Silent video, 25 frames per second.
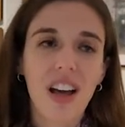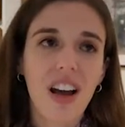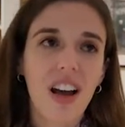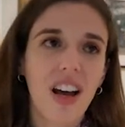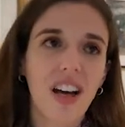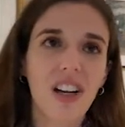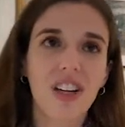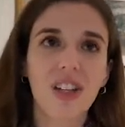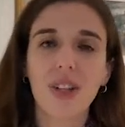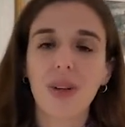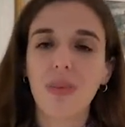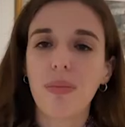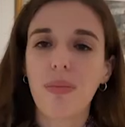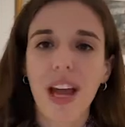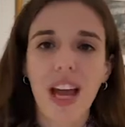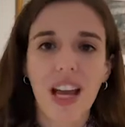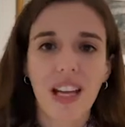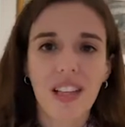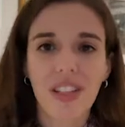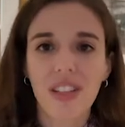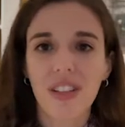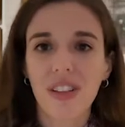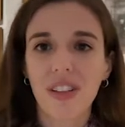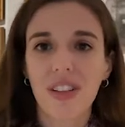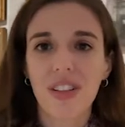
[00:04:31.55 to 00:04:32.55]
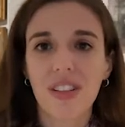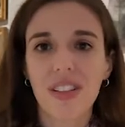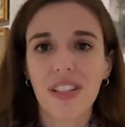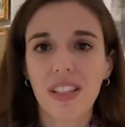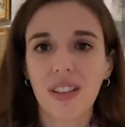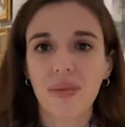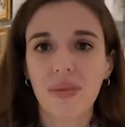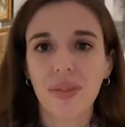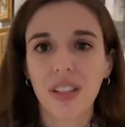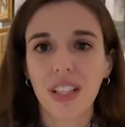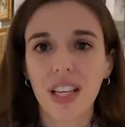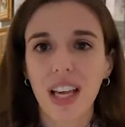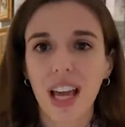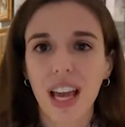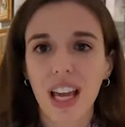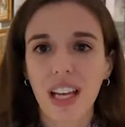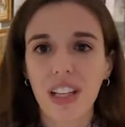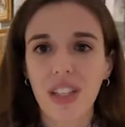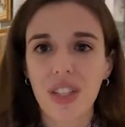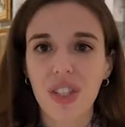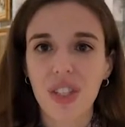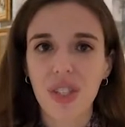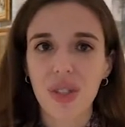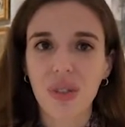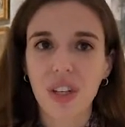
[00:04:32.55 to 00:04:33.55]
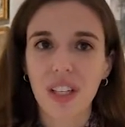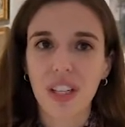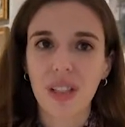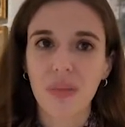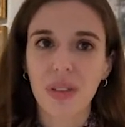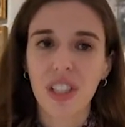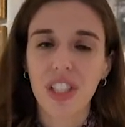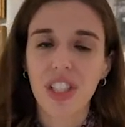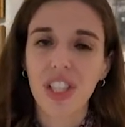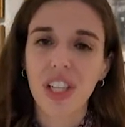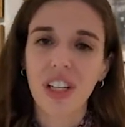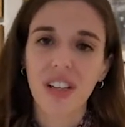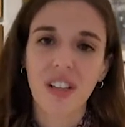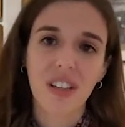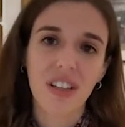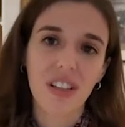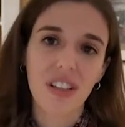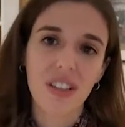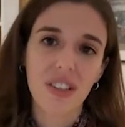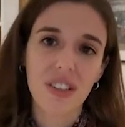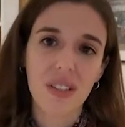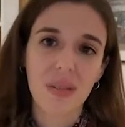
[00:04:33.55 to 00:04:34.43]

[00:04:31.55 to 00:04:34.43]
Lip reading: under masters and really had strict materials